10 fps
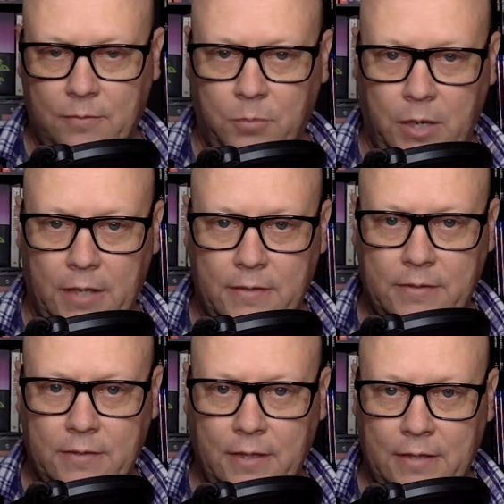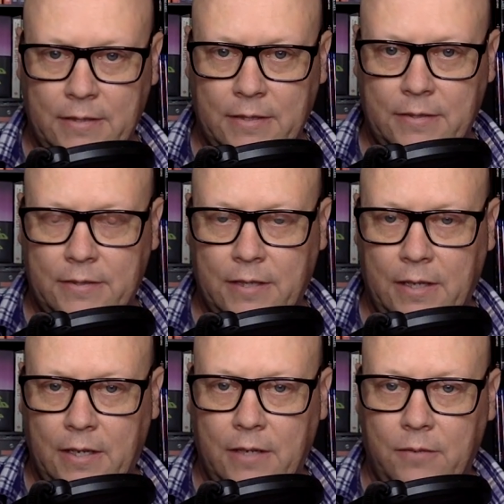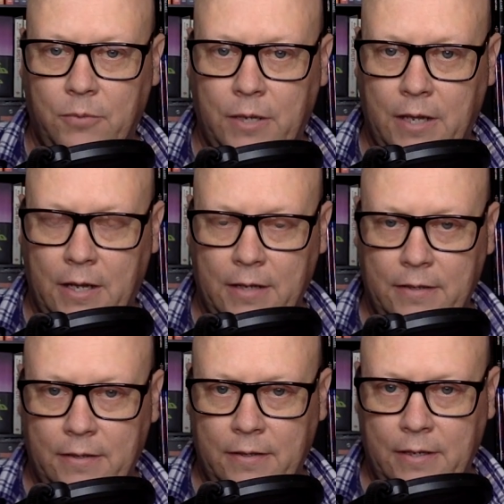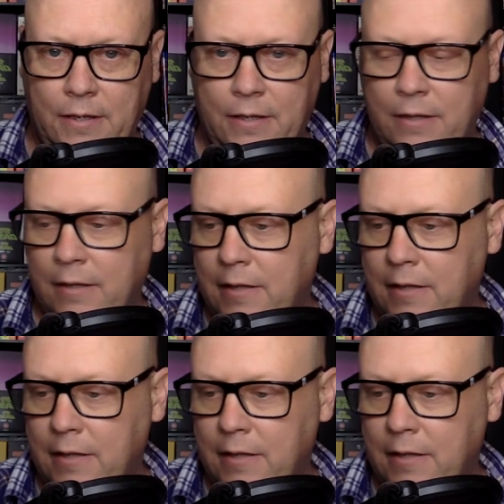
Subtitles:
but I did see we got the